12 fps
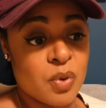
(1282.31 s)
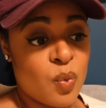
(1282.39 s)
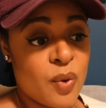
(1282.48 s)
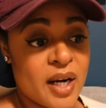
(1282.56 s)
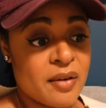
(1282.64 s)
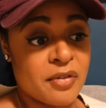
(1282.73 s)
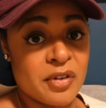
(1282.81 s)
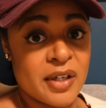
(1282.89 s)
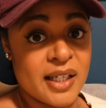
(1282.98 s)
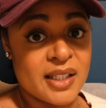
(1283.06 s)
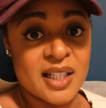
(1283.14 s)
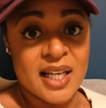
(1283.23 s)
whatever
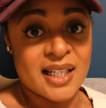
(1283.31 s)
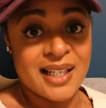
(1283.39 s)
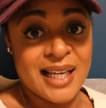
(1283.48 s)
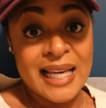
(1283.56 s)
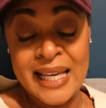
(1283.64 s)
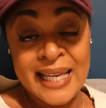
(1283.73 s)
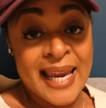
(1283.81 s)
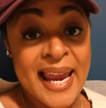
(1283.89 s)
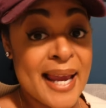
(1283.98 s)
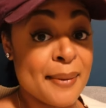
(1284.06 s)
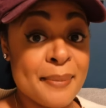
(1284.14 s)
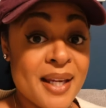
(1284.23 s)
it
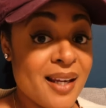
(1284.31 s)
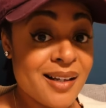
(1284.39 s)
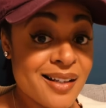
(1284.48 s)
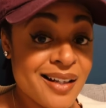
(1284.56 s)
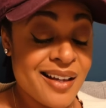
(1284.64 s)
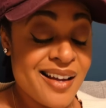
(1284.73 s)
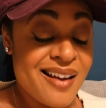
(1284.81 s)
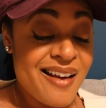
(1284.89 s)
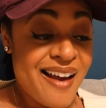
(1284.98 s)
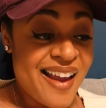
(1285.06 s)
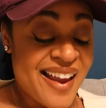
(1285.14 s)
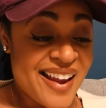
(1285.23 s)
can be,
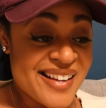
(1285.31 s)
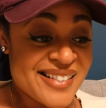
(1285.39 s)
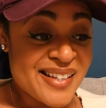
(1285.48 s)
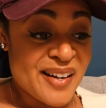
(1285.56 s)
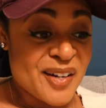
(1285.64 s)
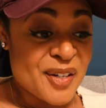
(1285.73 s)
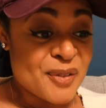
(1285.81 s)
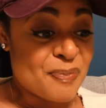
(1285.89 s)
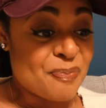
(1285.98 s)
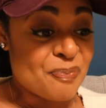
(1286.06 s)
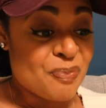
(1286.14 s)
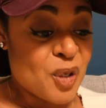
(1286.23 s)
and
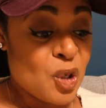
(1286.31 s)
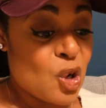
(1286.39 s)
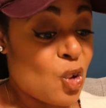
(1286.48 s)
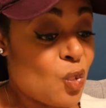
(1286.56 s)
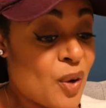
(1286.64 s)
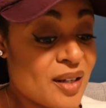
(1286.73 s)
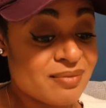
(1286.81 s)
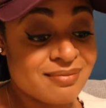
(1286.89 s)
you know,